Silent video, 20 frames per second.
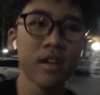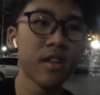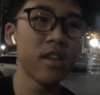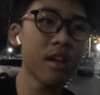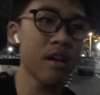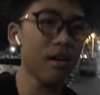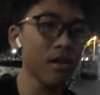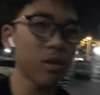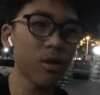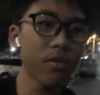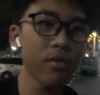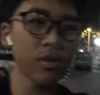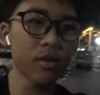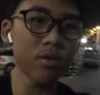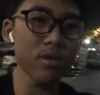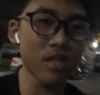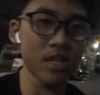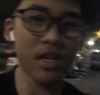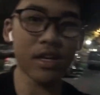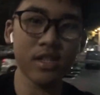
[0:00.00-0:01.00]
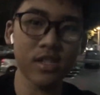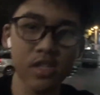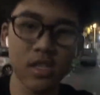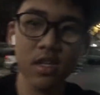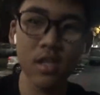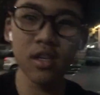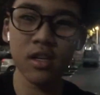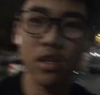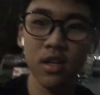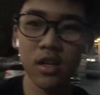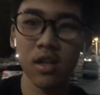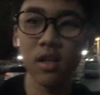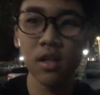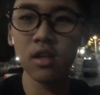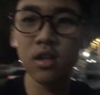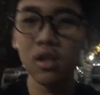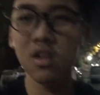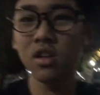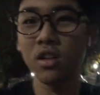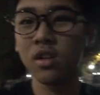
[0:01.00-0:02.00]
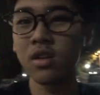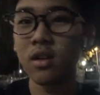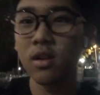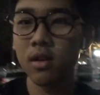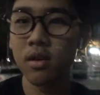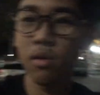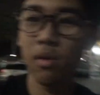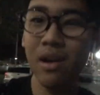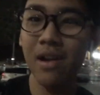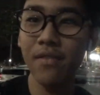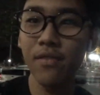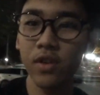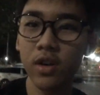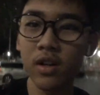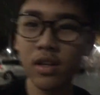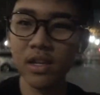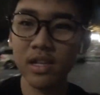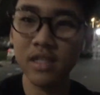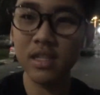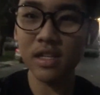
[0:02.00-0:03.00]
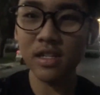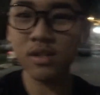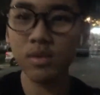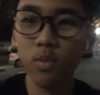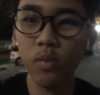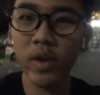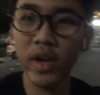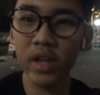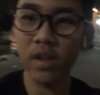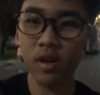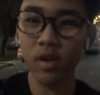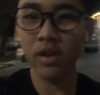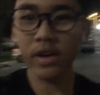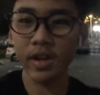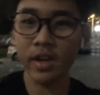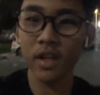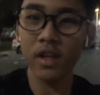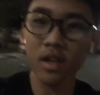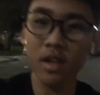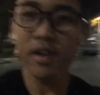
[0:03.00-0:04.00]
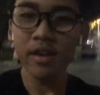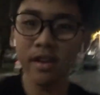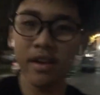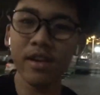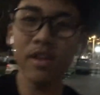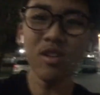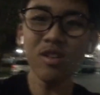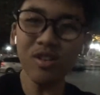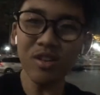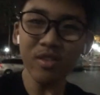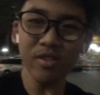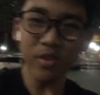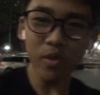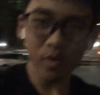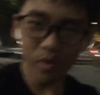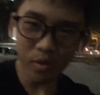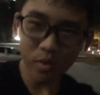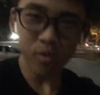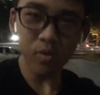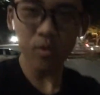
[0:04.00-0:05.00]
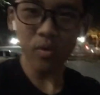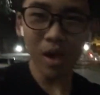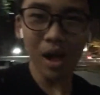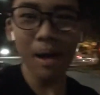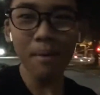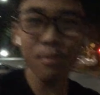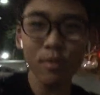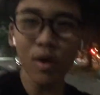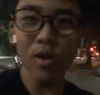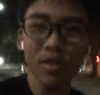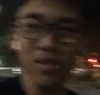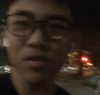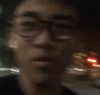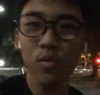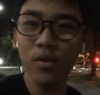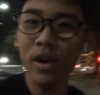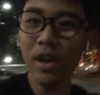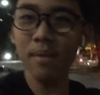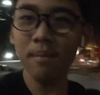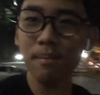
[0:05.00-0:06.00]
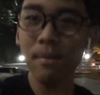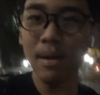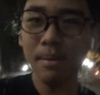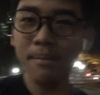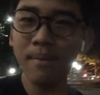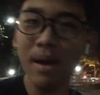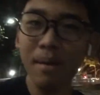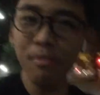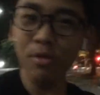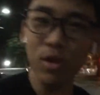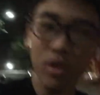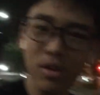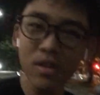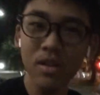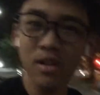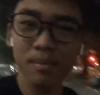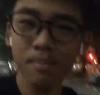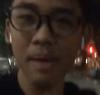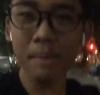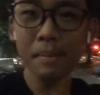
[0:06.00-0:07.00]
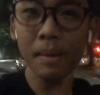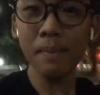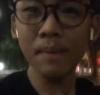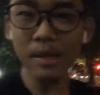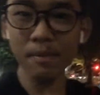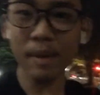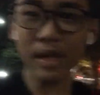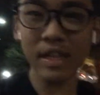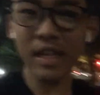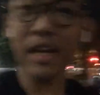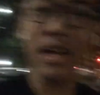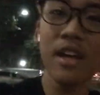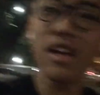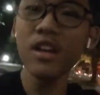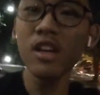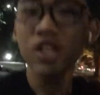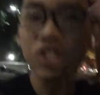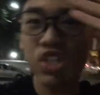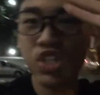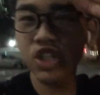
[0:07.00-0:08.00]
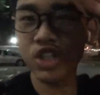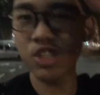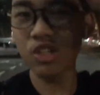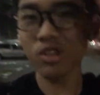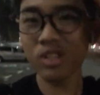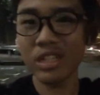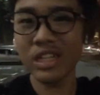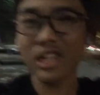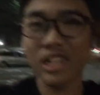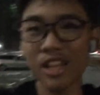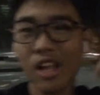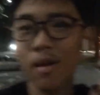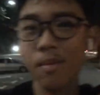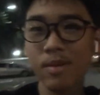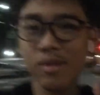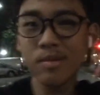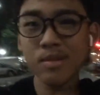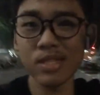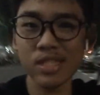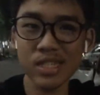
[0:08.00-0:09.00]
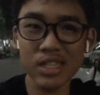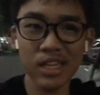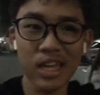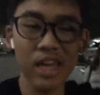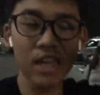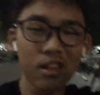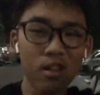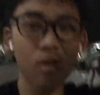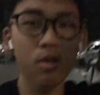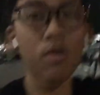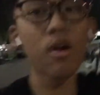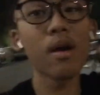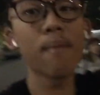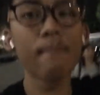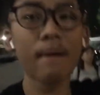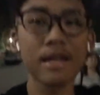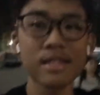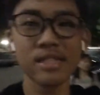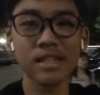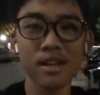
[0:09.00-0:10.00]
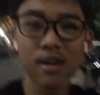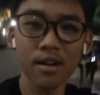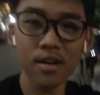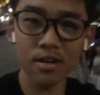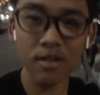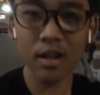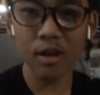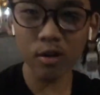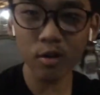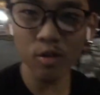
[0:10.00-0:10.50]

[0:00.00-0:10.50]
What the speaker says: now I don't even know it's a taxi. Whatever. Let's just wait. Alright. You know, my mom at the back there, she don't allow me to skate or ride a bicycle or